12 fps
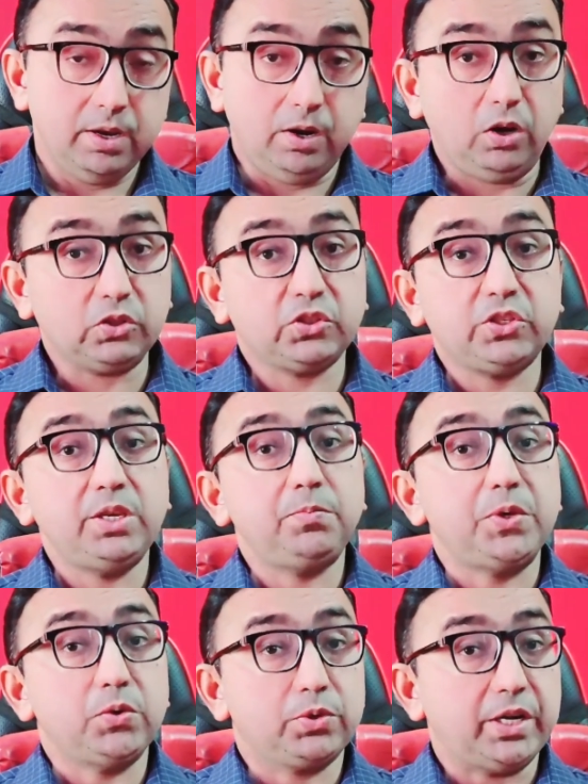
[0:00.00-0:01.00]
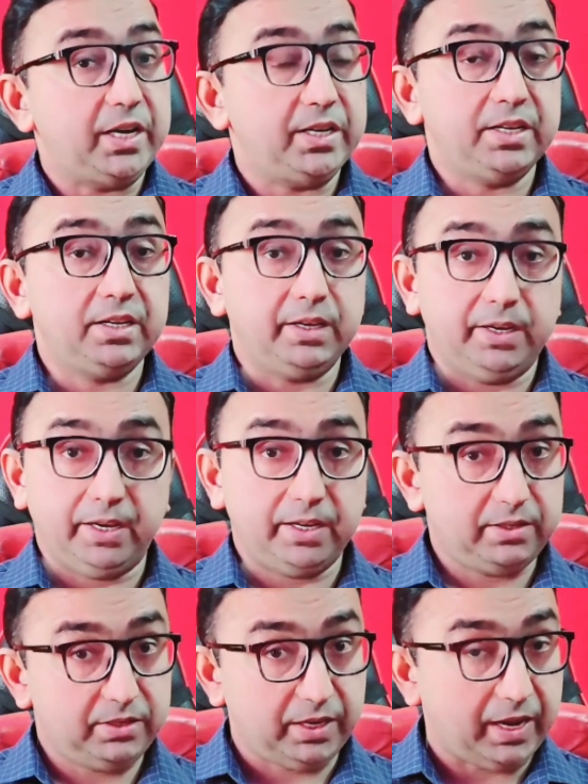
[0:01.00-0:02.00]
oxybutynin,
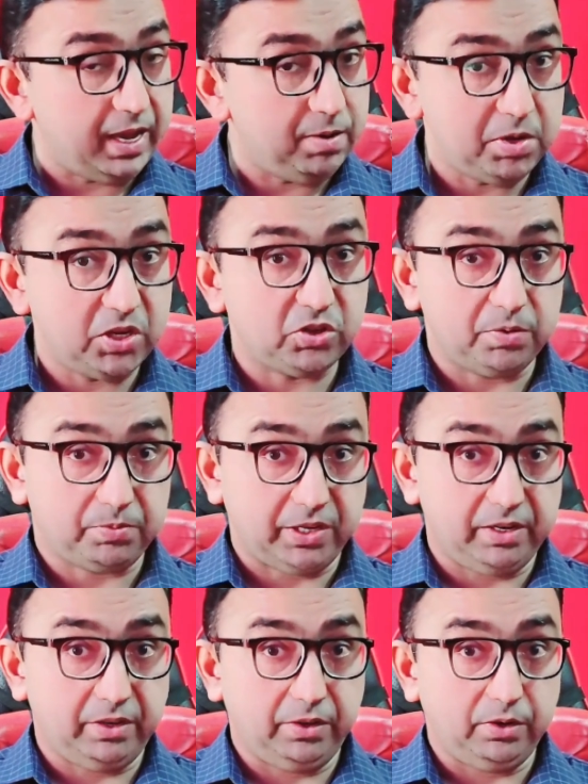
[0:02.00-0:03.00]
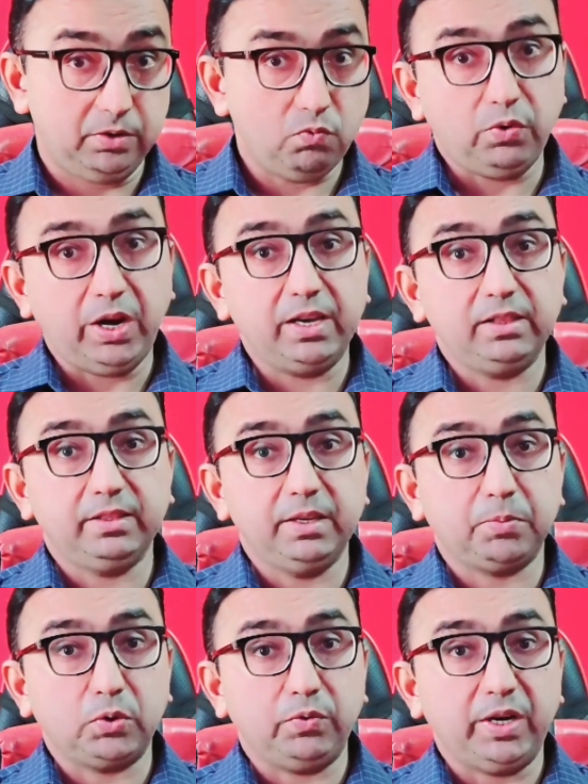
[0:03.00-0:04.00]
and amitriptyline. While they
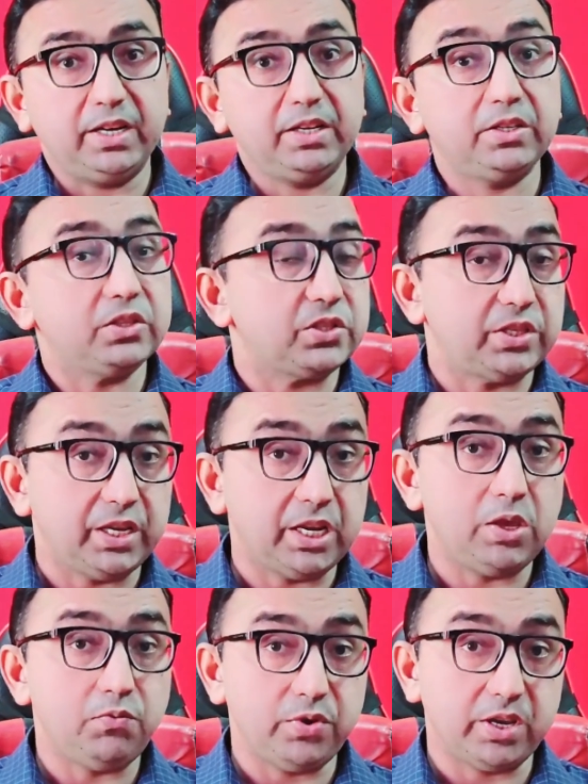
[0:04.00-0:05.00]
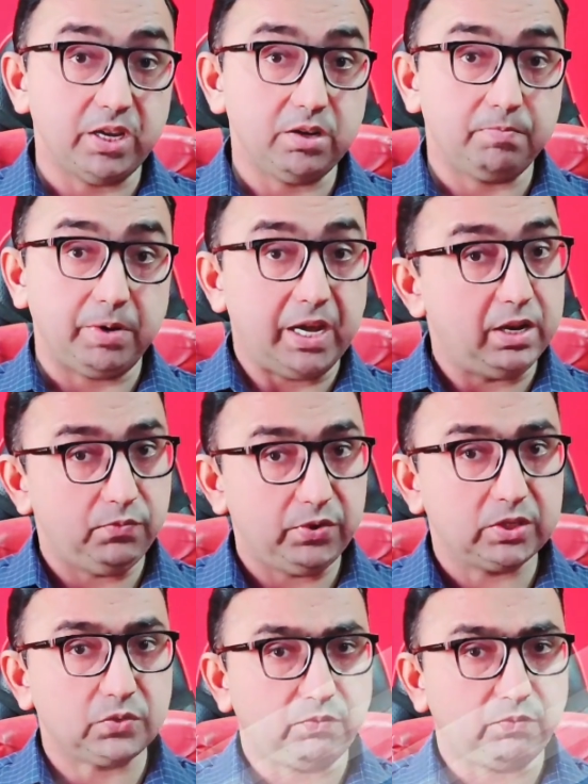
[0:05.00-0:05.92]
provide significant benefits